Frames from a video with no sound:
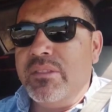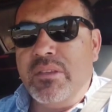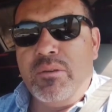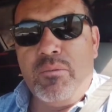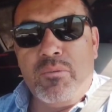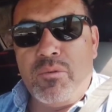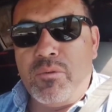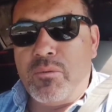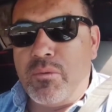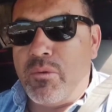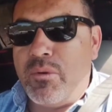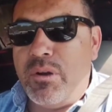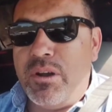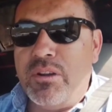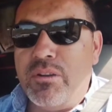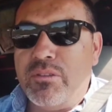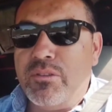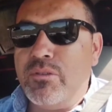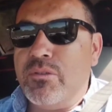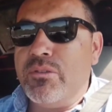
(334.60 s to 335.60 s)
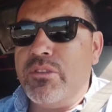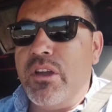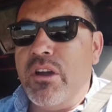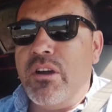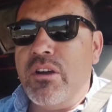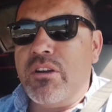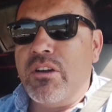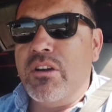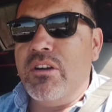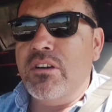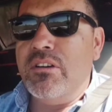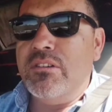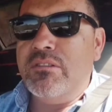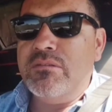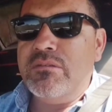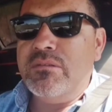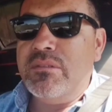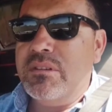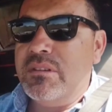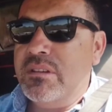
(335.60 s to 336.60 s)
and we're required to do the
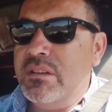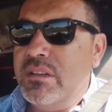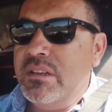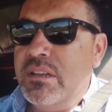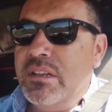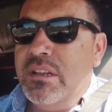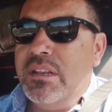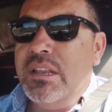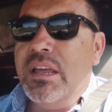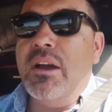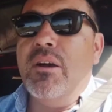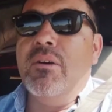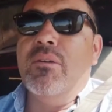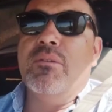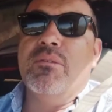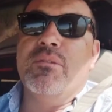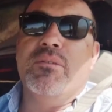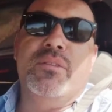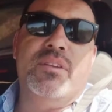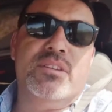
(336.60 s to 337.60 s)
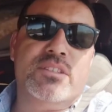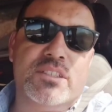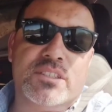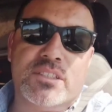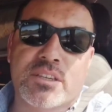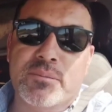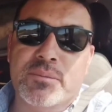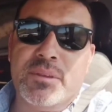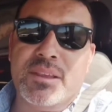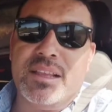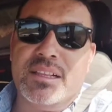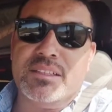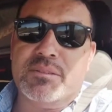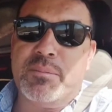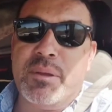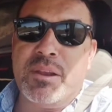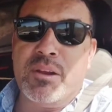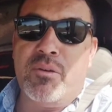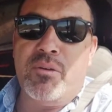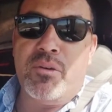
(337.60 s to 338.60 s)
on-call. Now, this is something
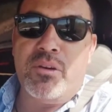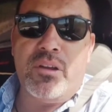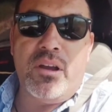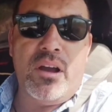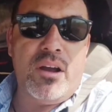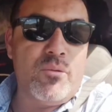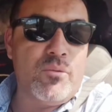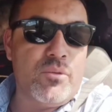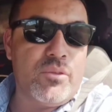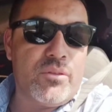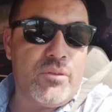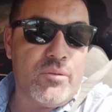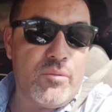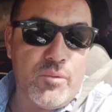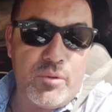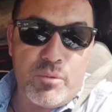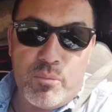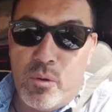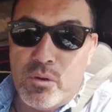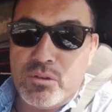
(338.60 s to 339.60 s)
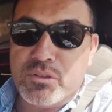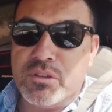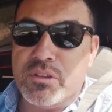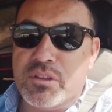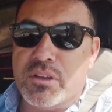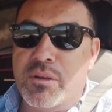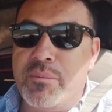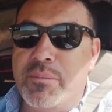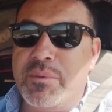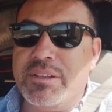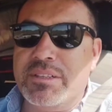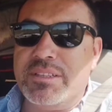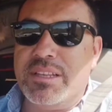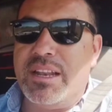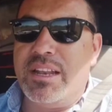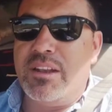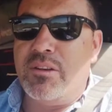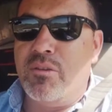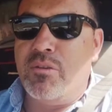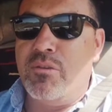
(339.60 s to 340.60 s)
that's been going on with most of the companies
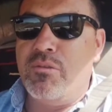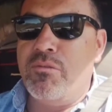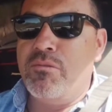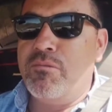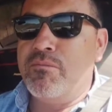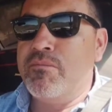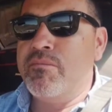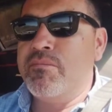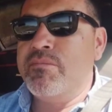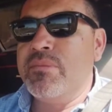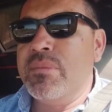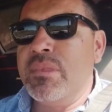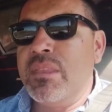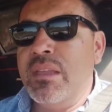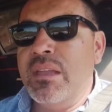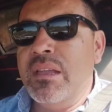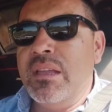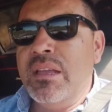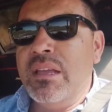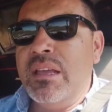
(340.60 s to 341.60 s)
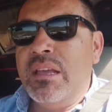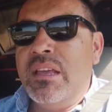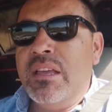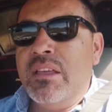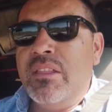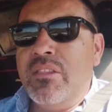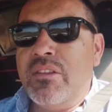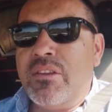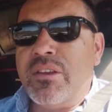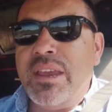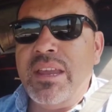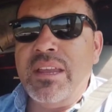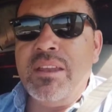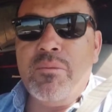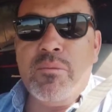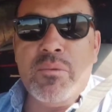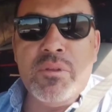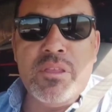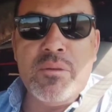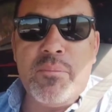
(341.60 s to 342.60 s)
that I know. They're
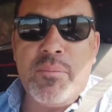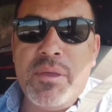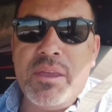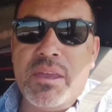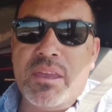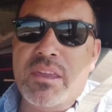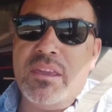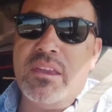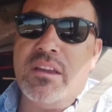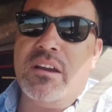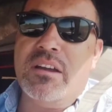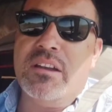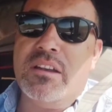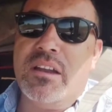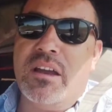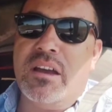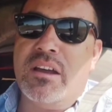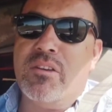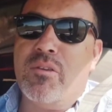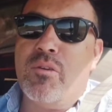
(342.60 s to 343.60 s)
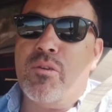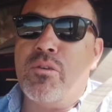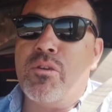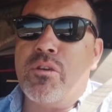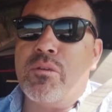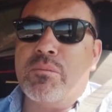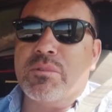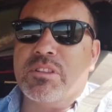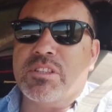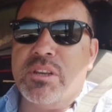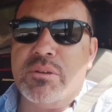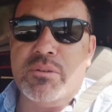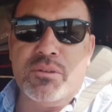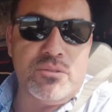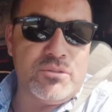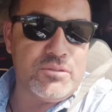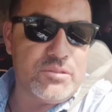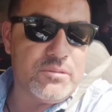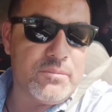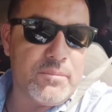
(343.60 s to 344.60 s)
getting really picky on ordering
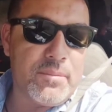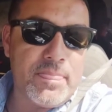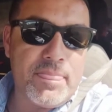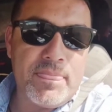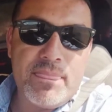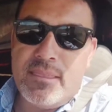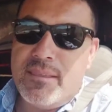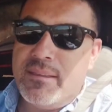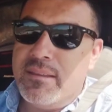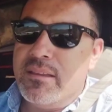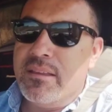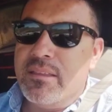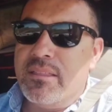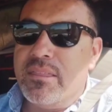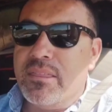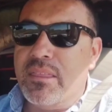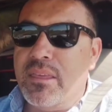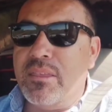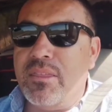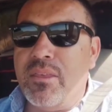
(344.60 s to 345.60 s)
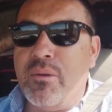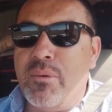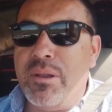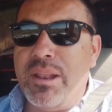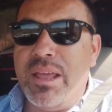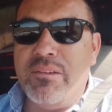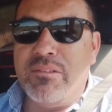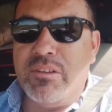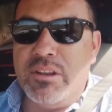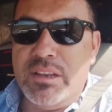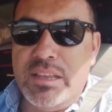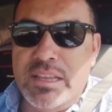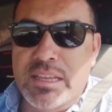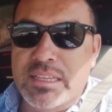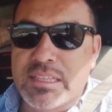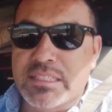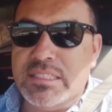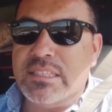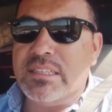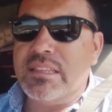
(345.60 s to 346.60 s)
materials. They want to have a
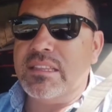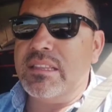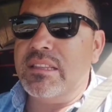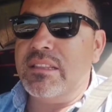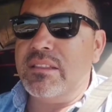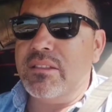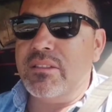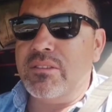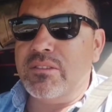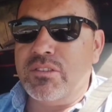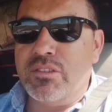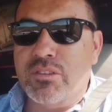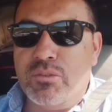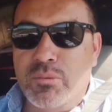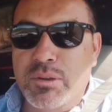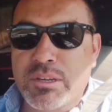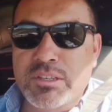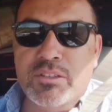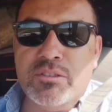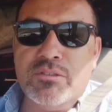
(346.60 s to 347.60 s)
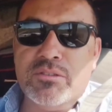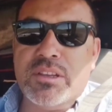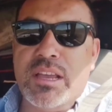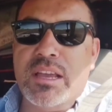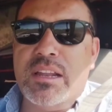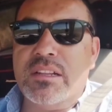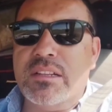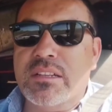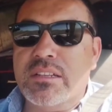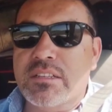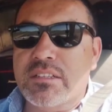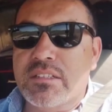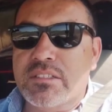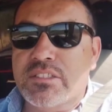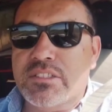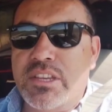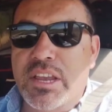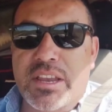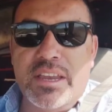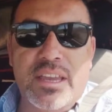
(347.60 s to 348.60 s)
list. The regionals got to
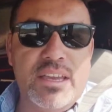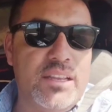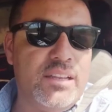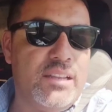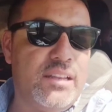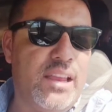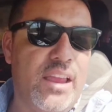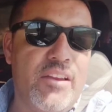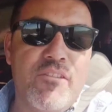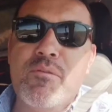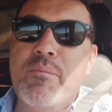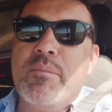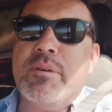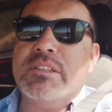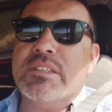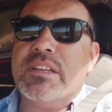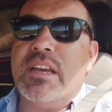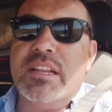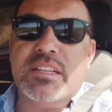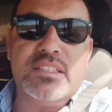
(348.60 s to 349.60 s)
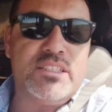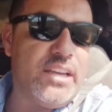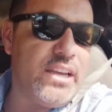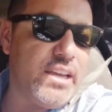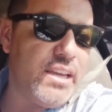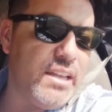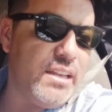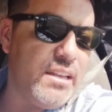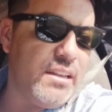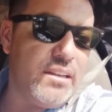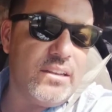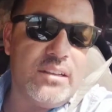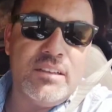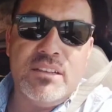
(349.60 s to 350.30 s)
check it. Everybody's got to check it.